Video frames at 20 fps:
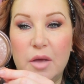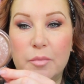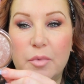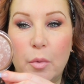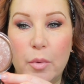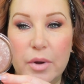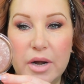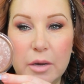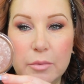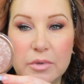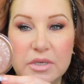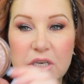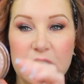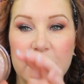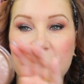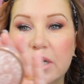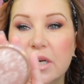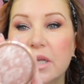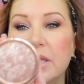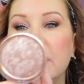But when I was
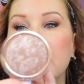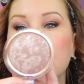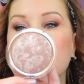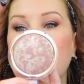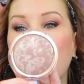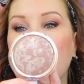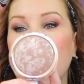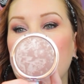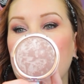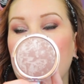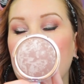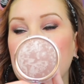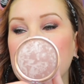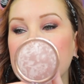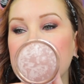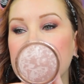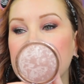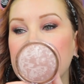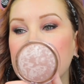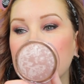looking at this colour, I
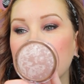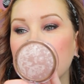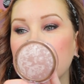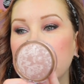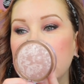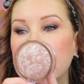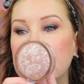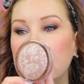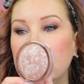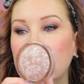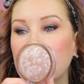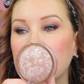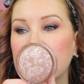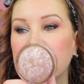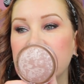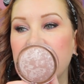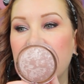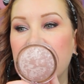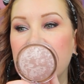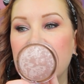just thought this
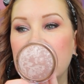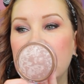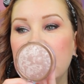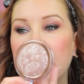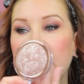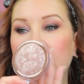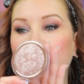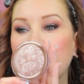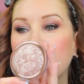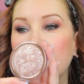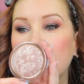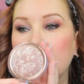looks very,